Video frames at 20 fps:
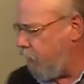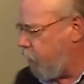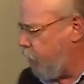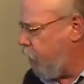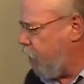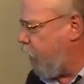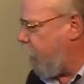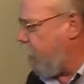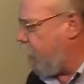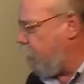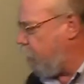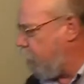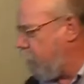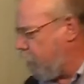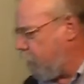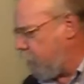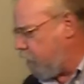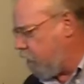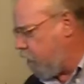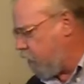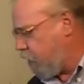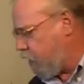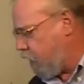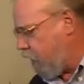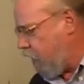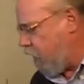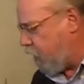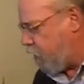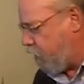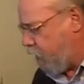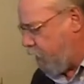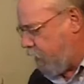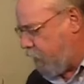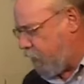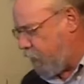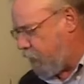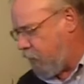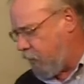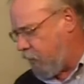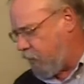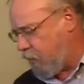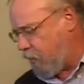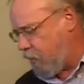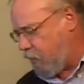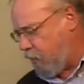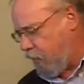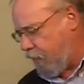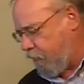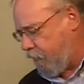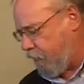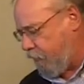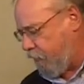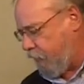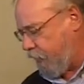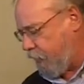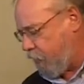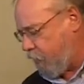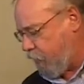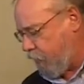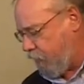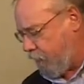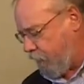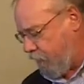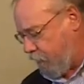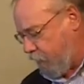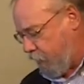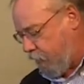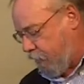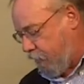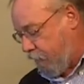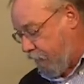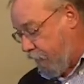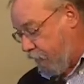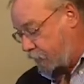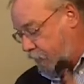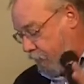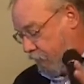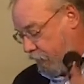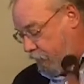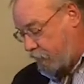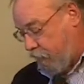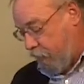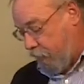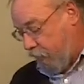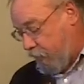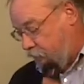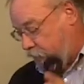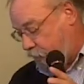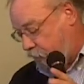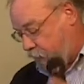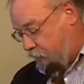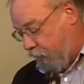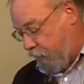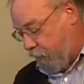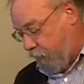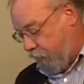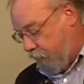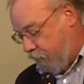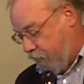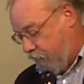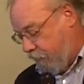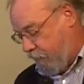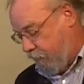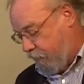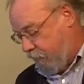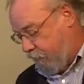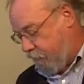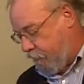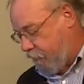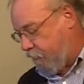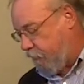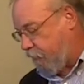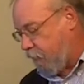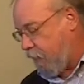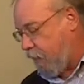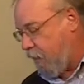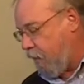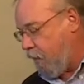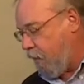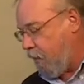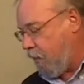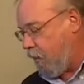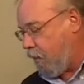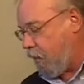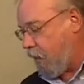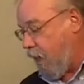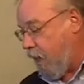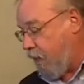Throughout Luke's gospel, Jesus is having fights with the Pharisees, the religious people, the